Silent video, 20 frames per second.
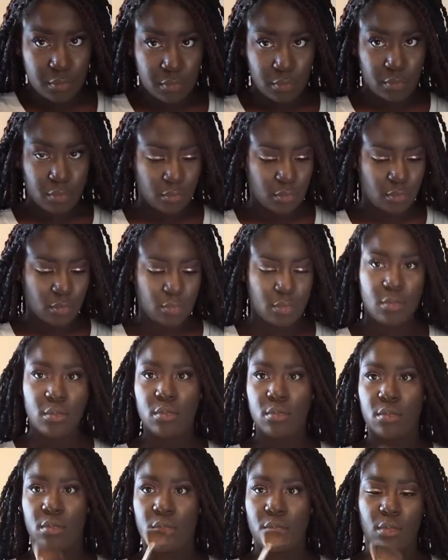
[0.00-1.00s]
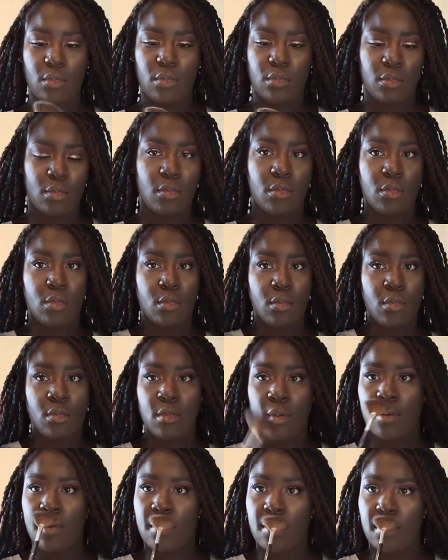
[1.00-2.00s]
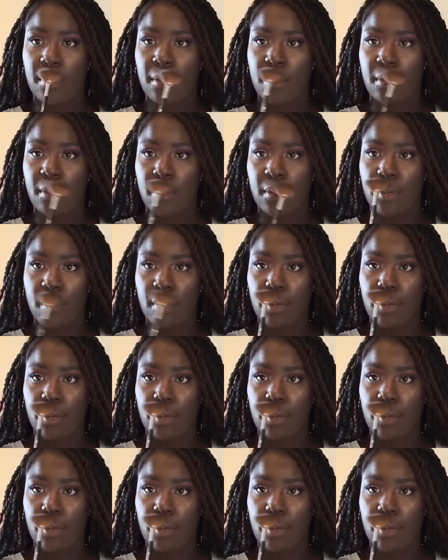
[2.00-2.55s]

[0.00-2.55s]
is where you want to put your highlight or your illuminator.